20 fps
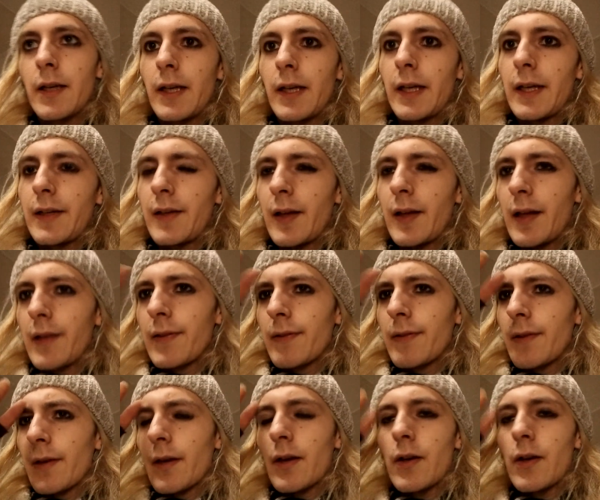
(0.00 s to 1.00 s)
it is
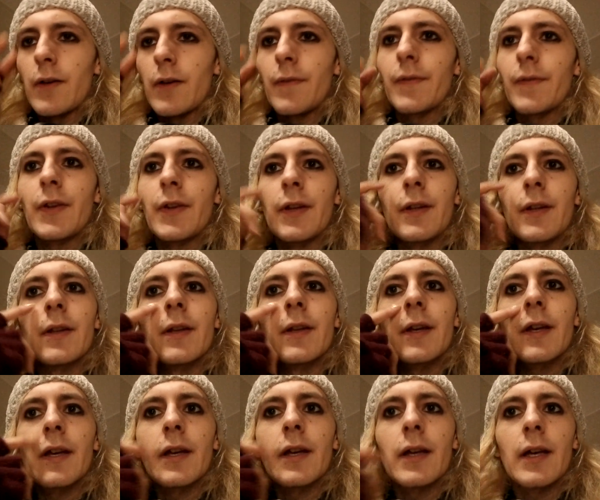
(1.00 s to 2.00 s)
often
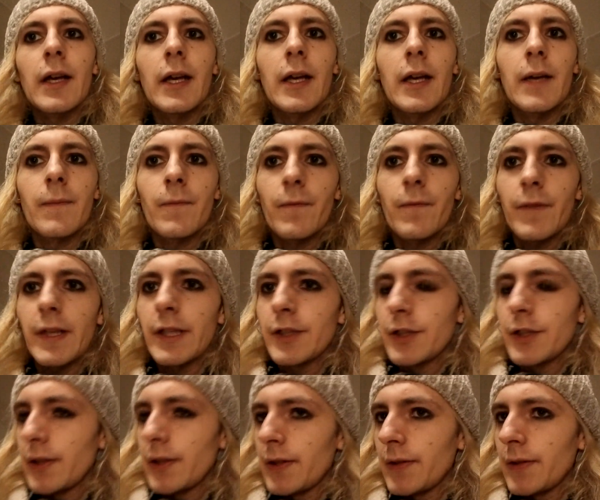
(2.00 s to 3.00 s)
um,
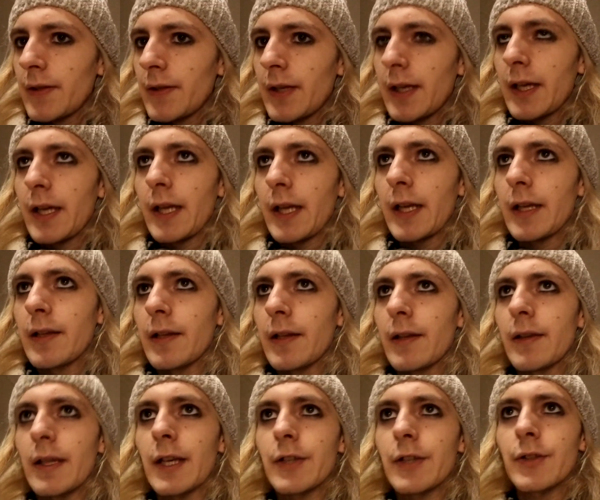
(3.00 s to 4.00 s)
featured in
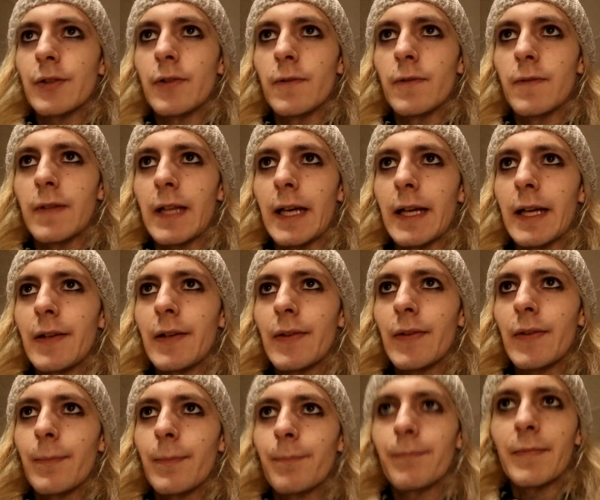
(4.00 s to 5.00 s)
national
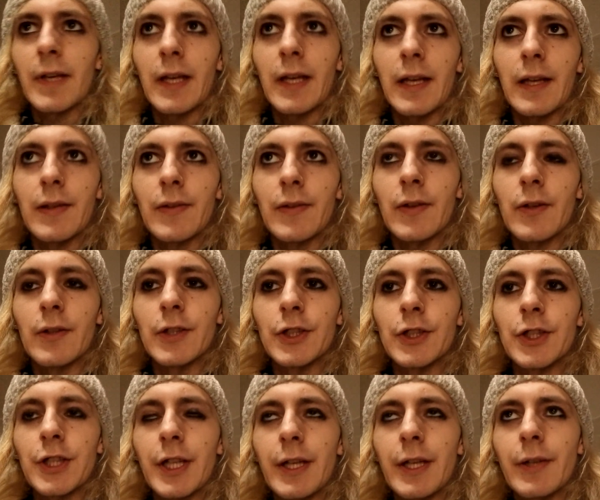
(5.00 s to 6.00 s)
flags and on
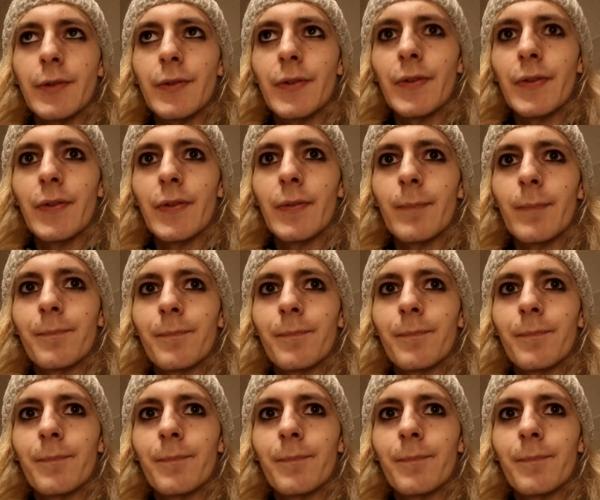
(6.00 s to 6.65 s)
shields,